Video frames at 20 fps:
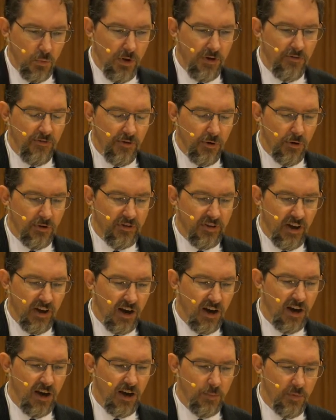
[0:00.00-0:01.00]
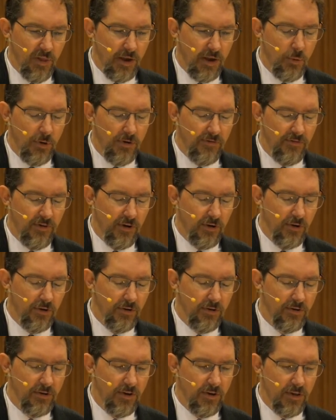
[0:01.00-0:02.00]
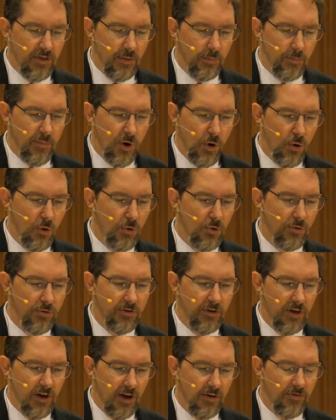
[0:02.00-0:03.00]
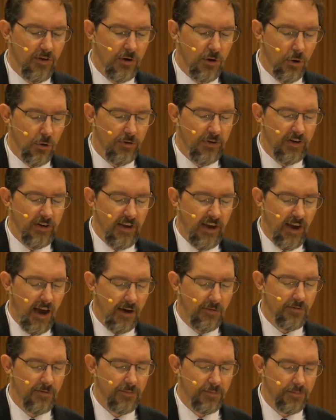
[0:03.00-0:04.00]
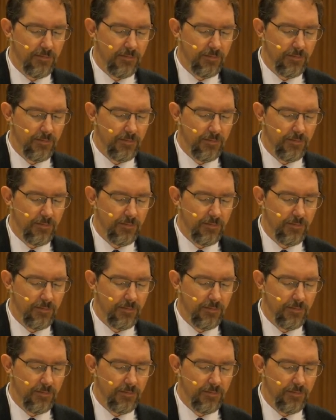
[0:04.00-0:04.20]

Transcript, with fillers: We fill time like we filled the mold of the golden calf.